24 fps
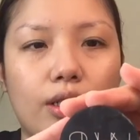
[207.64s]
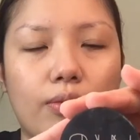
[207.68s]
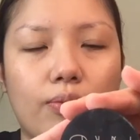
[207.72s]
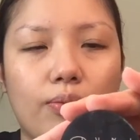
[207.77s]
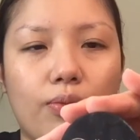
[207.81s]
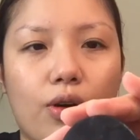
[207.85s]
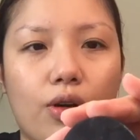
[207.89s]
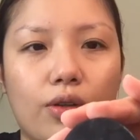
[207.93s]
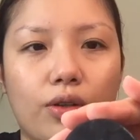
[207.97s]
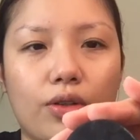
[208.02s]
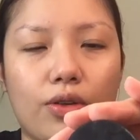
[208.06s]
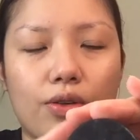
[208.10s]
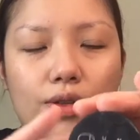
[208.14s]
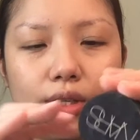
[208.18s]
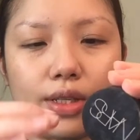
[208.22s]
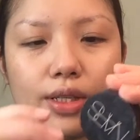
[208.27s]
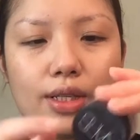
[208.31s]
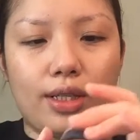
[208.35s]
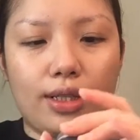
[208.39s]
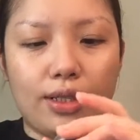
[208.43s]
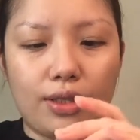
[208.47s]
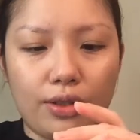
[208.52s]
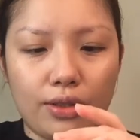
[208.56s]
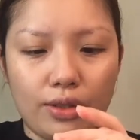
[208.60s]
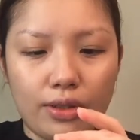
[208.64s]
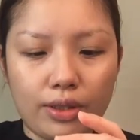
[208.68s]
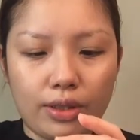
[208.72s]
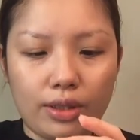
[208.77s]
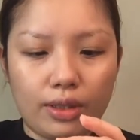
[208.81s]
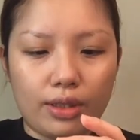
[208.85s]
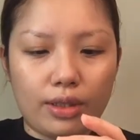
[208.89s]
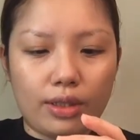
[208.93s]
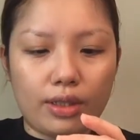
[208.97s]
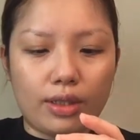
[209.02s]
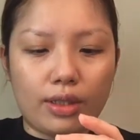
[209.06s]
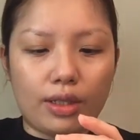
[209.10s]
Pot Concealer,
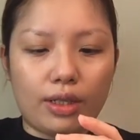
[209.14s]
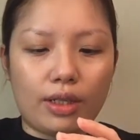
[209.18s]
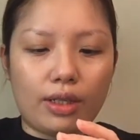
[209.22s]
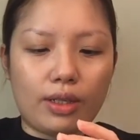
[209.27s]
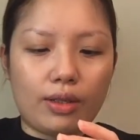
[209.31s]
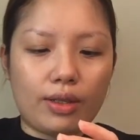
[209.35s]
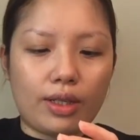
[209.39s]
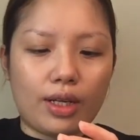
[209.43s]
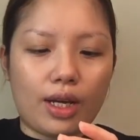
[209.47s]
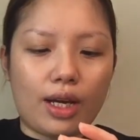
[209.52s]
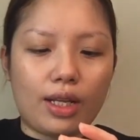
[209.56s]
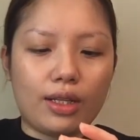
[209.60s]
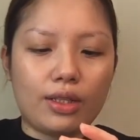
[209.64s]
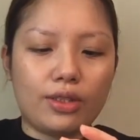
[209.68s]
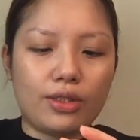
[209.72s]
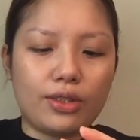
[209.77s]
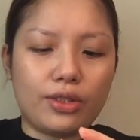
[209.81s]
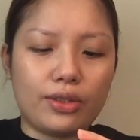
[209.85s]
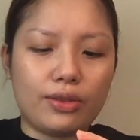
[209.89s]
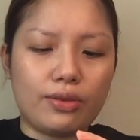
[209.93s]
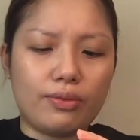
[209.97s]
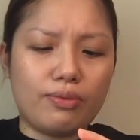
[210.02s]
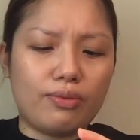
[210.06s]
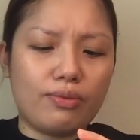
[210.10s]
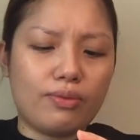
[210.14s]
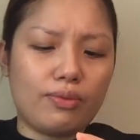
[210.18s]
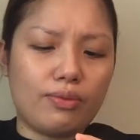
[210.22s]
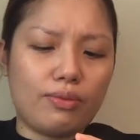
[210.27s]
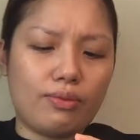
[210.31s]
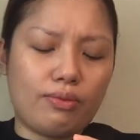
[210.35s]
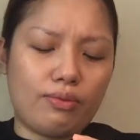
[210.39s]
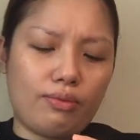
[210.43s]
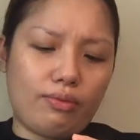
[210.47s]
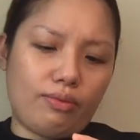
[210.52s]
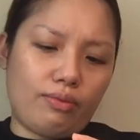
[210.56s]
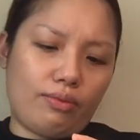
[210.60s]
color
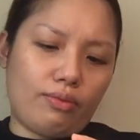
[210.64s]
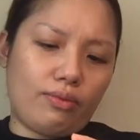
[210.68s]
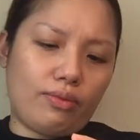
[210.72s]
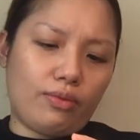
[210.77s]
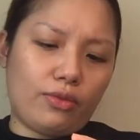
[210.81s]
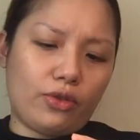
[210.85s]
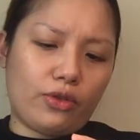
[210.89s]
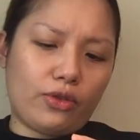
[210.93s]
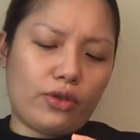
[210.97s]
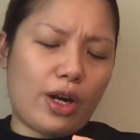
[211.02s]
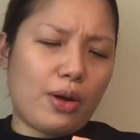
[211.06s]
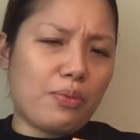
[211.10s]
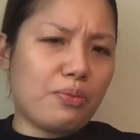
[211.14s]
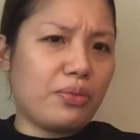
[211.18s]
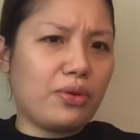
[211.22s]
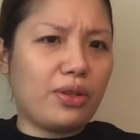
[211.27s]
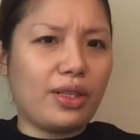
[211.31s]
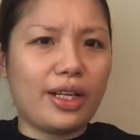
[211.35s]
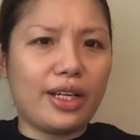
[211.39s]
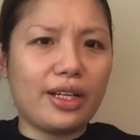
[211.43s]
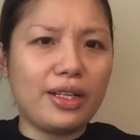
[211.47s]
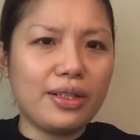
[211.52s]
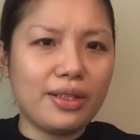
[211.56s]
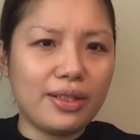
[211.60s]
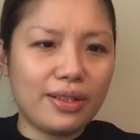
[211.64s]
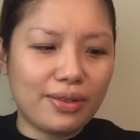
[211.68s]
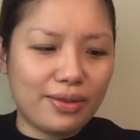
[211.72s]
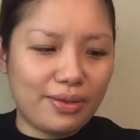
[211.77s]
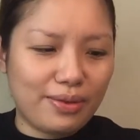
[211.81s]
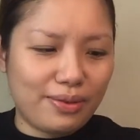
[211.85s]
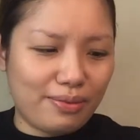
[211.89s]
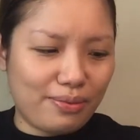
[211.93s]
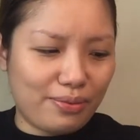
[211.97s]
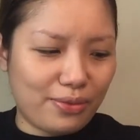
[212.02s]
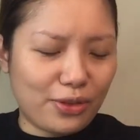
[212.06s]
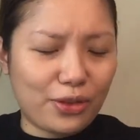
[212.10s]
creme
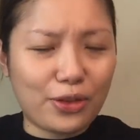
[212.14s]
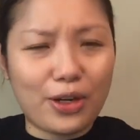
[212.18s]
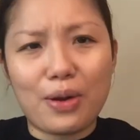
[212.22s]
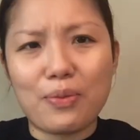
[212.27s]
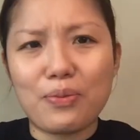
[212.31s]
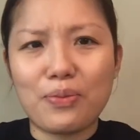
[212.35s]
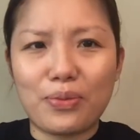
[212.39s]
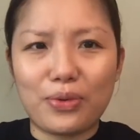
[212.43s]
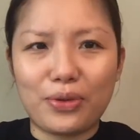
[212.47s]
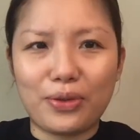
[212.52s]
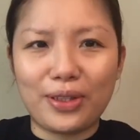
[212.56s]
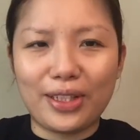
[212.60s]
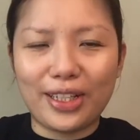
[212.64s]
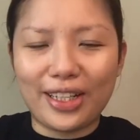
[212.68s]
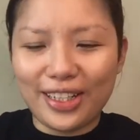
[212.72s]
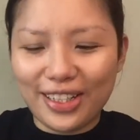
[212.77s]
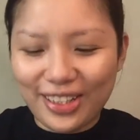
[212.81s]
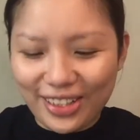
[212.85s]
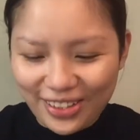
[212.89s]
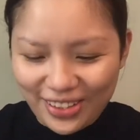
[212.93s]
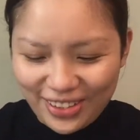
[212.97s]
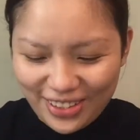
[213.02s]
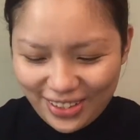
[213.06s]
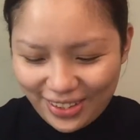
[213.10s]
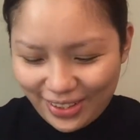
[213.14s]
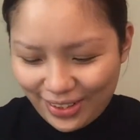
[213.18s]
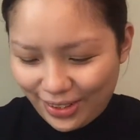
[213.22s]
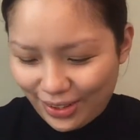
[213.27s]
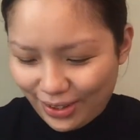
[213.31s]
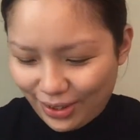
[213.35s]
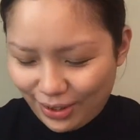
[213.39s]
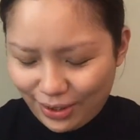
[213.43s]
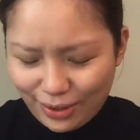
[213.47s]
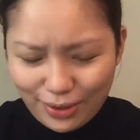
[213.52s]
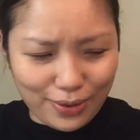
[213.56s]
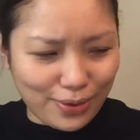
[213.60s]
brulee.
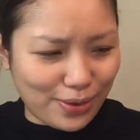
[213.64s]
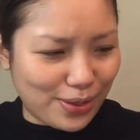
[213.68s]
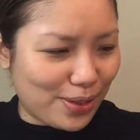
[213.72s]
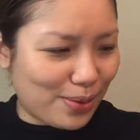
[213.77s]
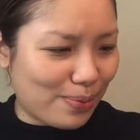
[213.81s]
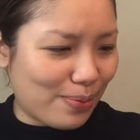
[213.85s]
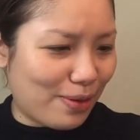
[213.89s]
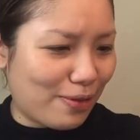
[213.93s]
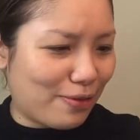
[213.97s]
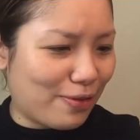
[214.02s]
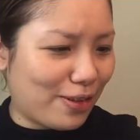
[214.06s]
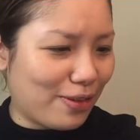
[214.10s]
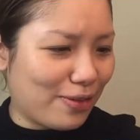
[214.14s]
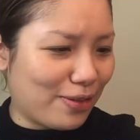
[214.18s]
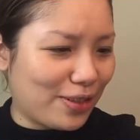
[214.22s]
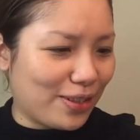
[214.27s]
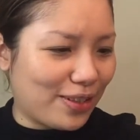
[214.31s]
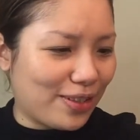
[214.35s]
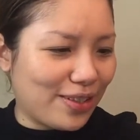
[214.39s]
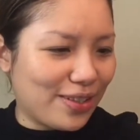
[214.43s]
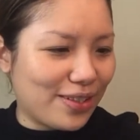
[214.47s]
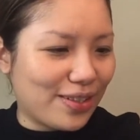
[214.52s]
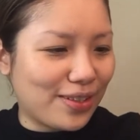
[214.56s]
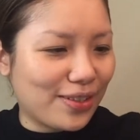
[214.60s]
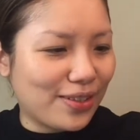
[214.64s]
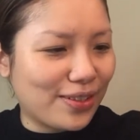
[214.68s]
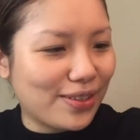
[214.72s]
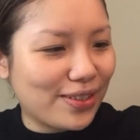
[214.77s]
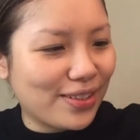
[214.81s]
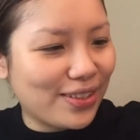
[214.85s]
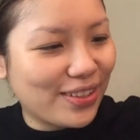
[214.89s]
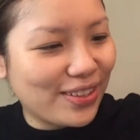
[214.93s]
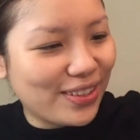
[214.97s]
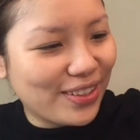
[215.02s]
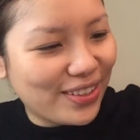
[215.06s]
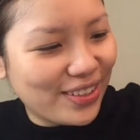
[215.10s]
Oh, it's my favorite dessert.